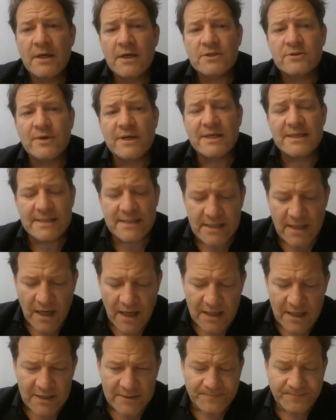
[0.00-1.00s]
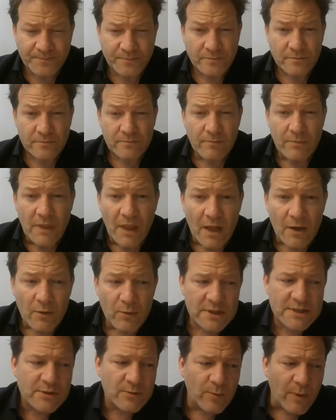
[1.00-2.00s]
So I start
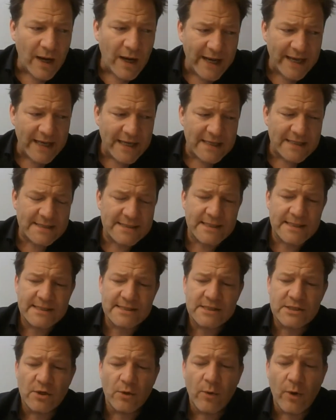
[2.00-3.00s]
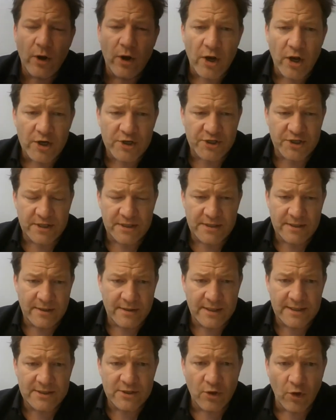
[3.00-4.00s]
with why is this so urgent,
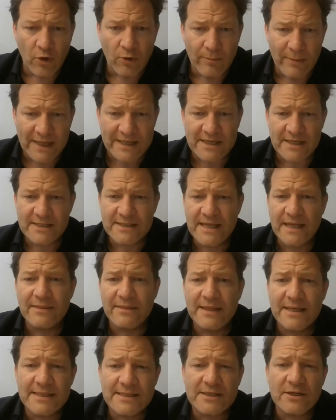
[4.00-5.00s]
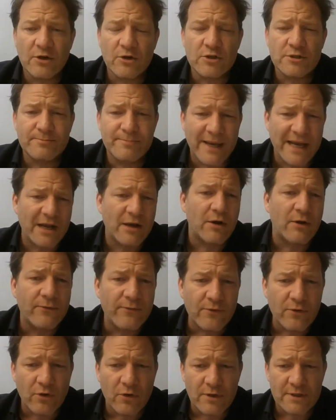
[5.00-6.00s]
this whole matters, and this goes back,
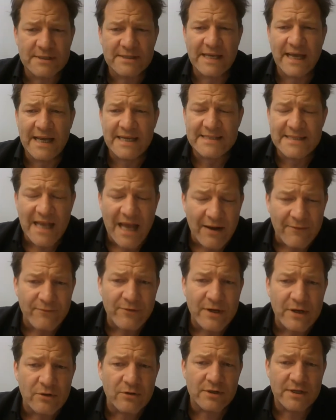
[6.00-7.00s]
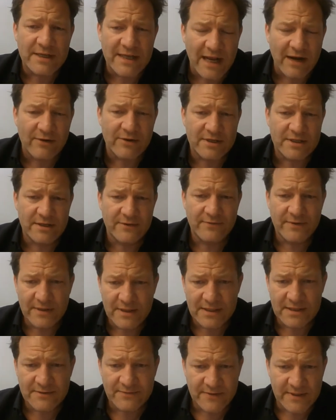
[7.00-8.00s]
of course, as every good narrative in
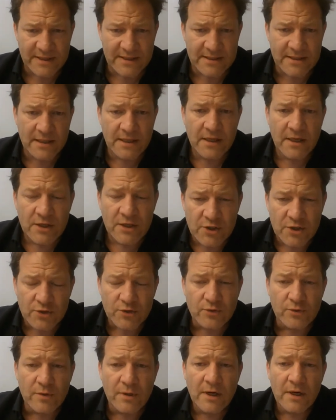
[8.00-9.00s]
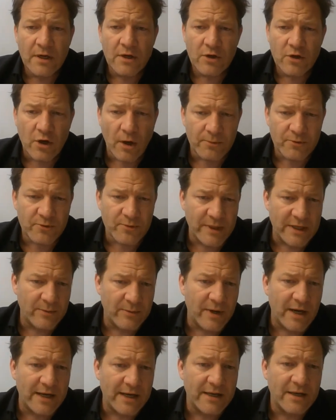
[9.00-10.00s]
this field, to
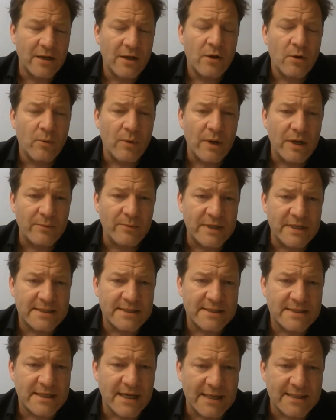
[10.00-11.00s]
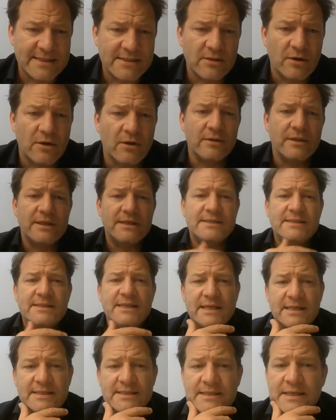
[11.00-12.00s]
COP21, when we discussed all these
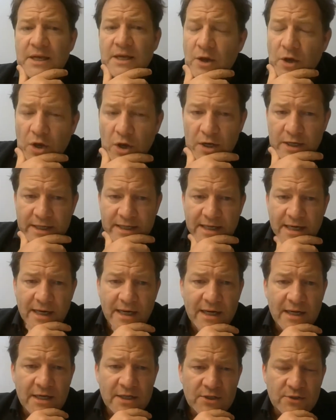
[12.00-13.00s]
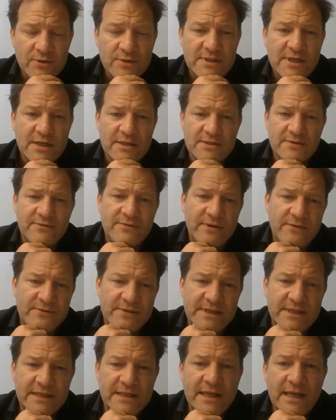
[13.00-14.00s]
things earlier,
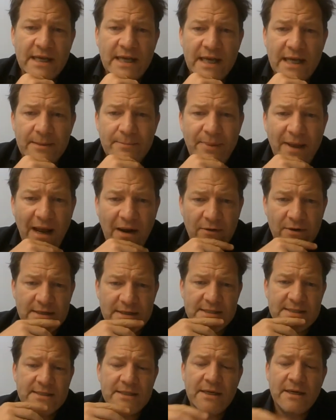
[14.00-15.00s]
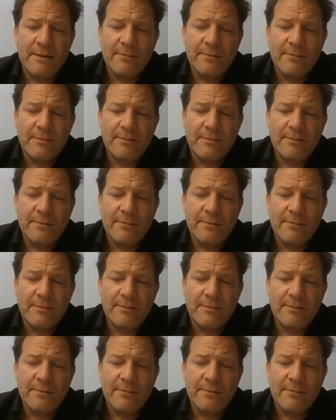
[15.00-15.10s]
2015, in Paris.